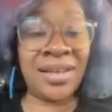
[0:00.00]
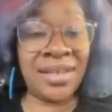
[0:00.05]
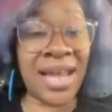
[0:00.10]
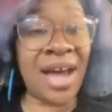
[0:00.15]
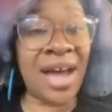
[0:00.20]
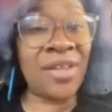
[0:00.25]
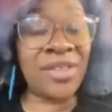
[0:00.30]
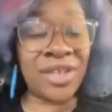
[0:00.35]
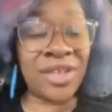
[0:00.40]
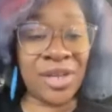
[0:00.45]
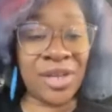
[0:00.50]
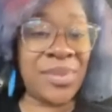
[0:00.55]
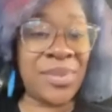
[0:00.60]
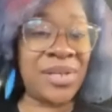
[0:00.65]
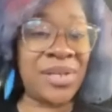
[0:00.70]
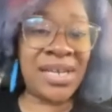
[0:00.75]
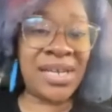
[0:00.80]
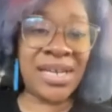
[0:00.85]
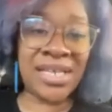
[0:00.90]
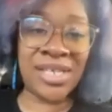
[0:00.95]
allow the
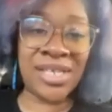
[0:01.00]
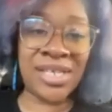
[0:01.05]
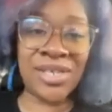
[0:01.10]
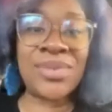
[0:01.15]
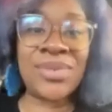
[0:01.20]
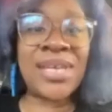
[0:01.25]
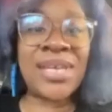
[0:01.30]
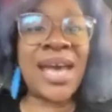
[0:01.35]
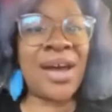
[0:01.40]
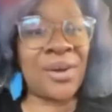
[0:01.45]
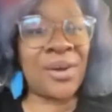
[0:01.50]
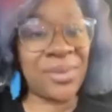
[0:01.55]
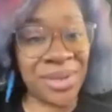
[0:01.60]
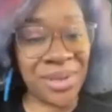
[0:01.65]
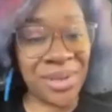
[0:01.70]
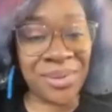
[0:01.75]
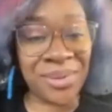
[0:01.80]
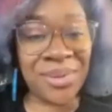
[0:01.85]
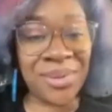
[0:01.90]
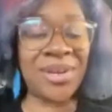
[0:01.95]
community to tell
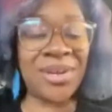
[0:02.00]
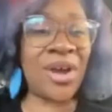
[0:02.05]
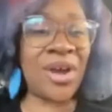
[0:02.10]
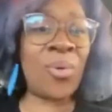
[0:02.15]
you,